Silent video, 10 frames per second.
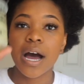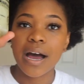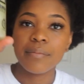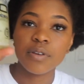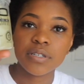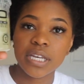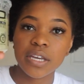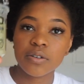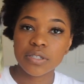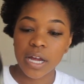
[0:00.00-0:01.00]
I'm using
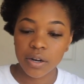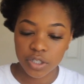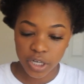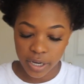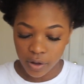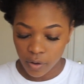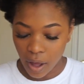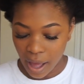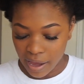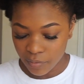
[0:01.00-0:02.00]
Eco Styler gel.
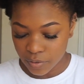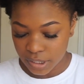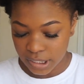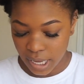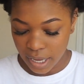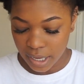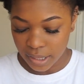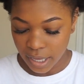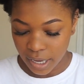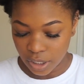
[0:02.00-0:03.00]
I will say
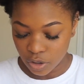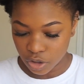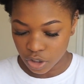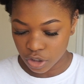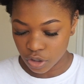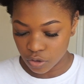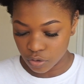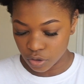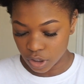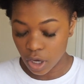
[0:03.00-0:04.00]
that you should
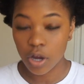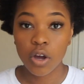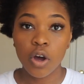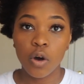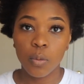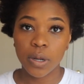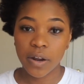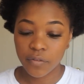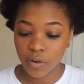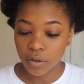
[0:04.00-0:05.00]
use
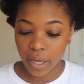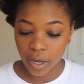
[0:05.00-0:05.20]
whatever